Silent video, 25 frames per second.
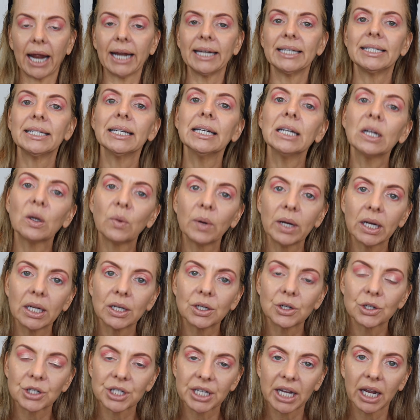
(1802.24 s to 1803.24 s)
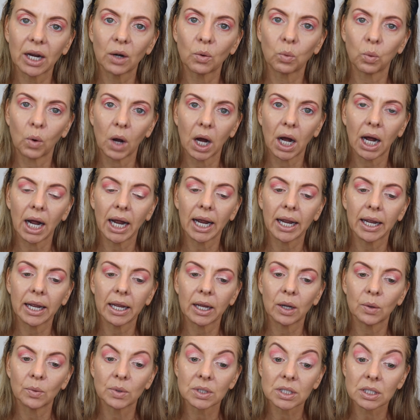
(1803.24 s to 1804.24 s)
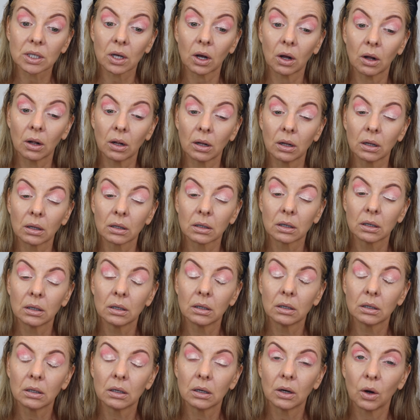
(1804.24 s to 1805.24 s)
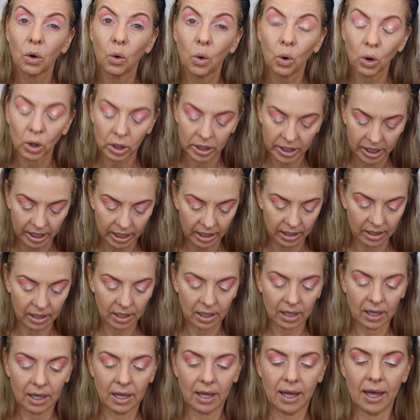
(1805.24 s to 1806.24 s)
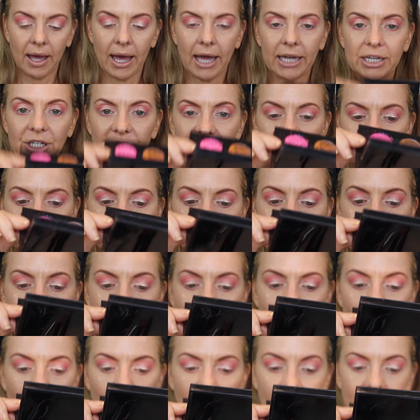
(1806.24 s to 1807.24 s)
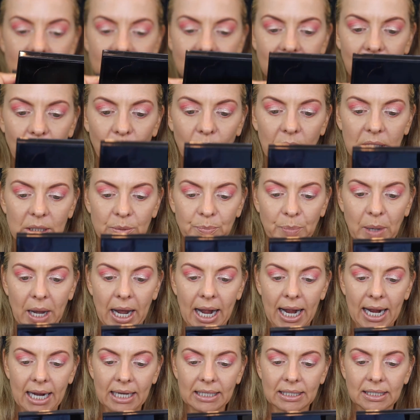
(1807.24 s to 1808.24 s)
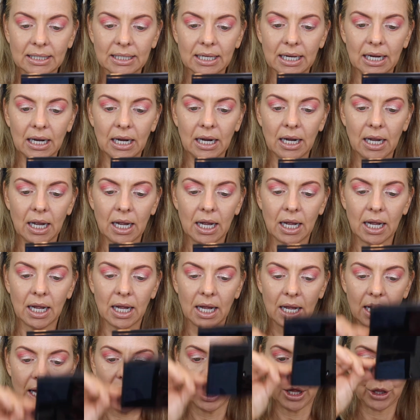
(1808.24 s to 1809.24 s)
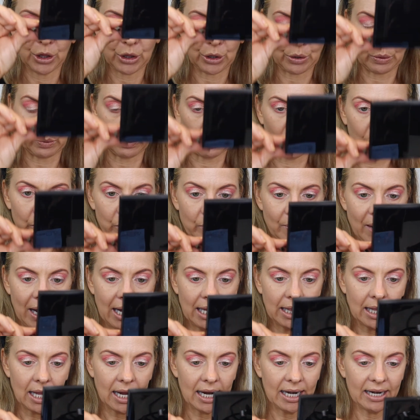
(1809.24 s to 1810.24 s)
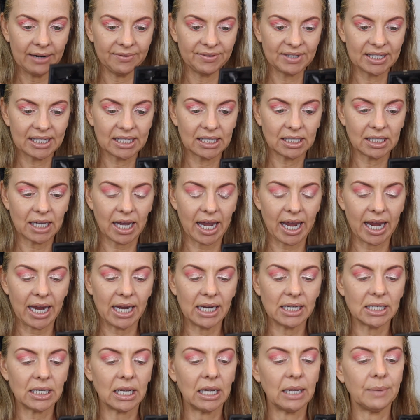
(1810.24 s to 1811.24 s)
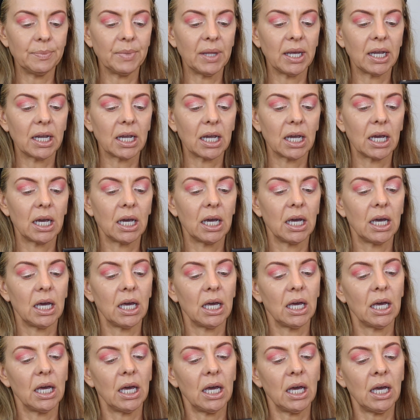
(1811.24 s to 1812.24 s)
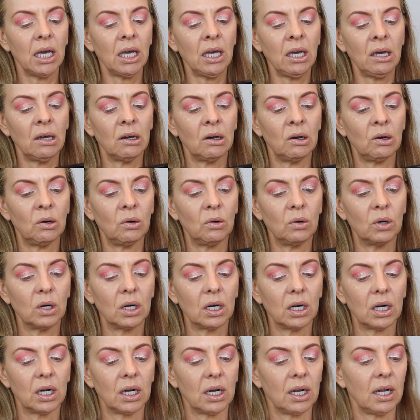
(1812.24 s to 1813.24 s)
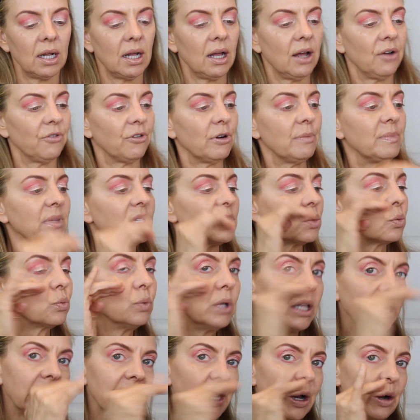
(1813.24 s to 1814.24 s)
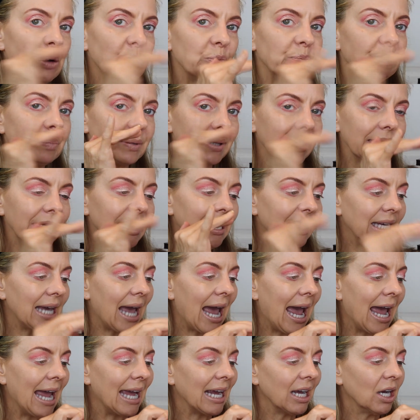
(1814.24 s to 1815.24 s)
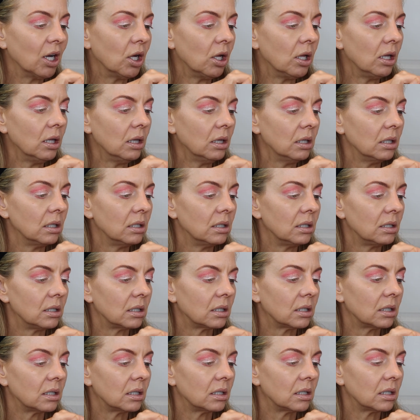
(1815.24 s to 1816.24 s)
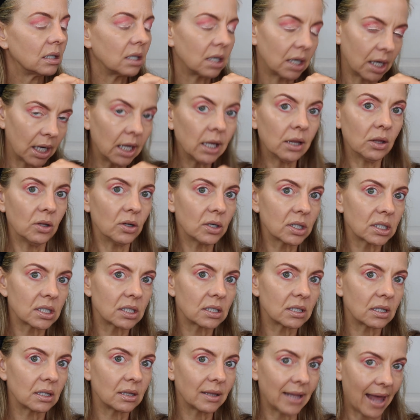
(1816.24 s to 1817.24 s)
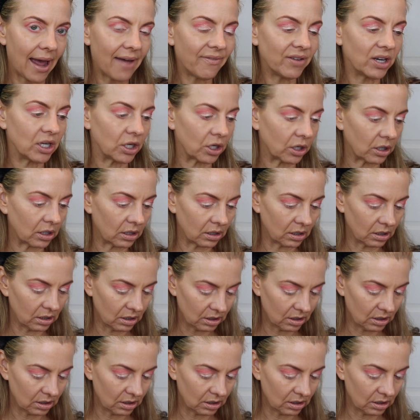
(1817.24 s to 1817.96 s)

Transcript: didn't quite understand why it was called Orchid. And just now, as it was passing through my line of sight, I'm like, oh, from this really oblique angle, it looks lavender.